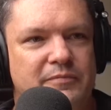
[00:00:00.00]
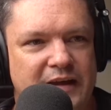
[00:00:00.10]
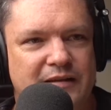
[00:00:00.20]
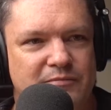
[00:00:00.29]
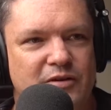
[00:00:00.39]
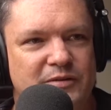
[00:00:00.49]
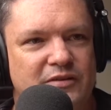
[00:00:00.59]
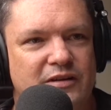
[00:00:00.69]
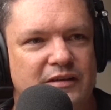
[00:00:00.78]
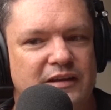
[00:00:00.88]
that moment
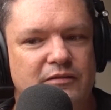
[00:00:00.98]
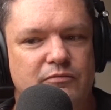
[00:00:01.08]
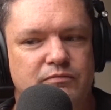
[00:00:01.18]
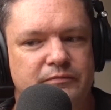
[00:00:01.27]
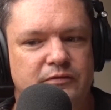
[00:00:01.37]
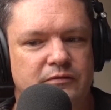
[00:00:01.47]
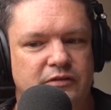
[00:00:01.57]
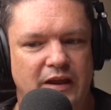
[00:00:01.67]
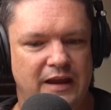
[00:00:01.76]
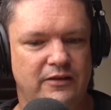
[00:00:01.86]
on, he
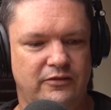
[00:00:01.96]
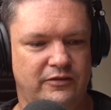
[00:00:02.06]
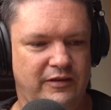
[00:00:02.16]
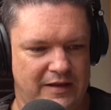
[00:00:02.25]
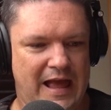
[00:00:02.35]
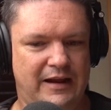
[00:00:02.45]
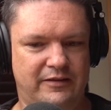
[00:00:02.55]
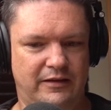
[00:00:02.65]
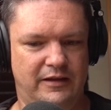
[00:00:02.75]
changes his acting.